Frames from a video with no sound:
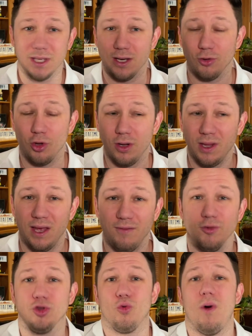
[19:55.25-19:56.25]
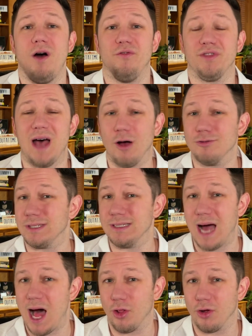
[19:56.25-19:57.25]
It could literally give you
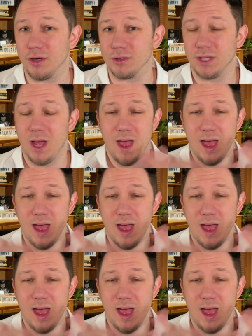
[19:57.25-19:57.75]
$12,000